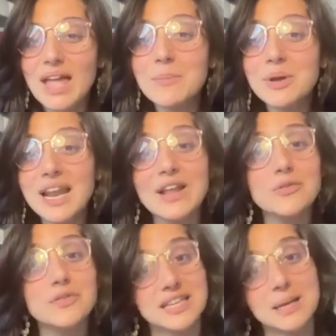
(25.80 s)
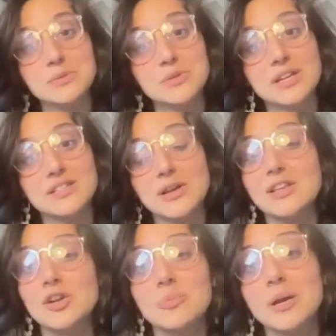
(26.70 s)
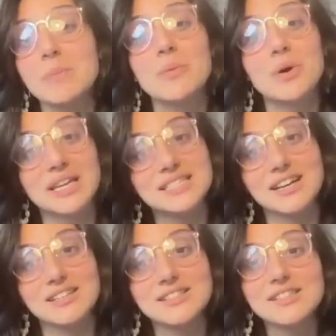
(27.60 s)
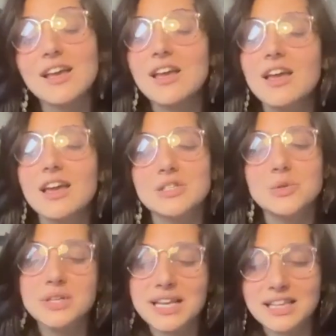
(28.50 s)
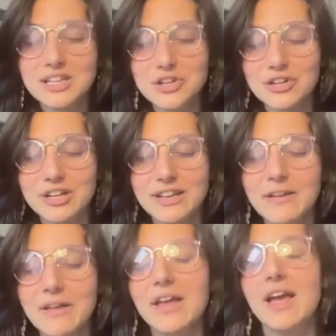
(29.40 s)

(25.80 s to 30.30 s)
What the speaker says: I'm going to hand over to him so he can tell a little bit about what he does, his own healing journey.